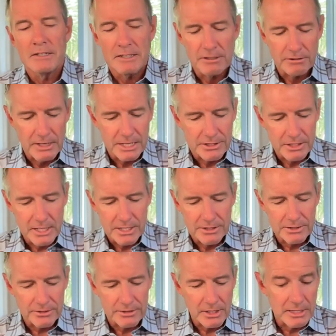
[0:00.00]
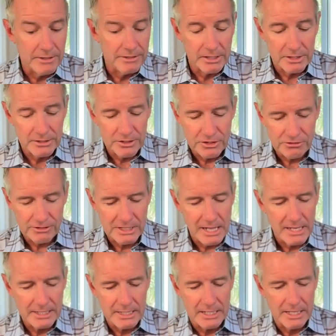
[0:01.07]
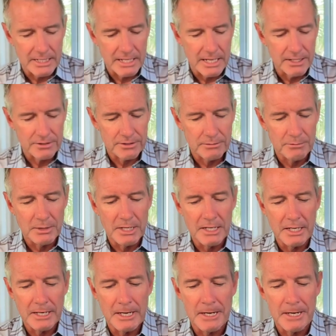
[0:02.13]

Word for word: congratulations on living in Sri Lanka, I guess. But